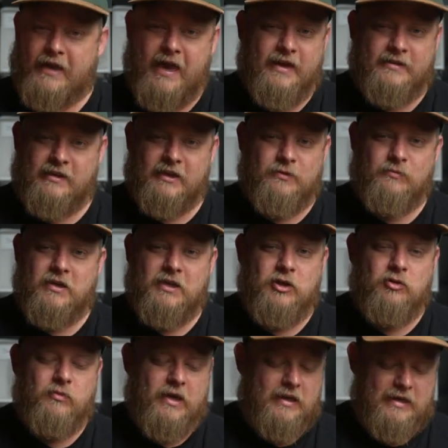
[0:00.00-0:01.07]
access
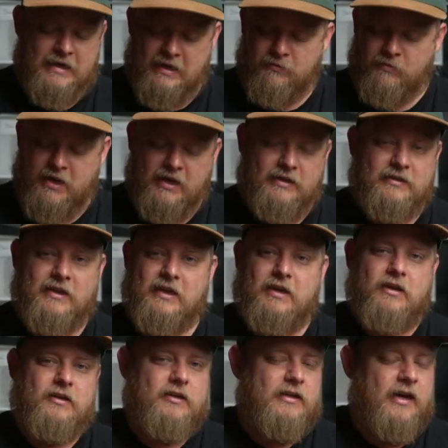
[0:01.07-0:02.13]
menu, man, it makes
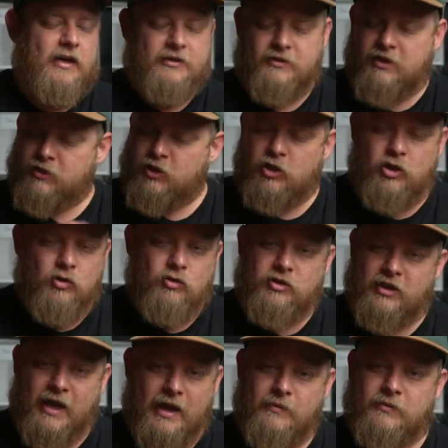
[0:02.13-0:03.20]
uh, such a huge
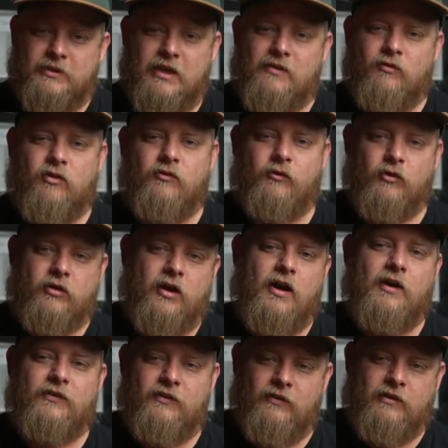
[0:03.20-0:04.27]
time saver if you're
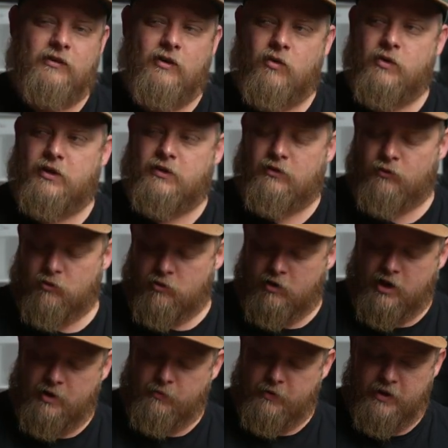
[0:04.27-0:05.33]
constantly going through your
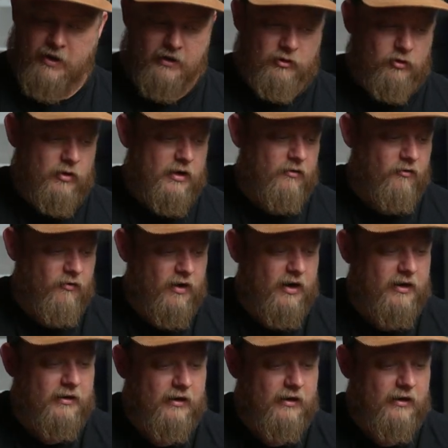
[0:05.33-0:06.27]
iPad and trying to find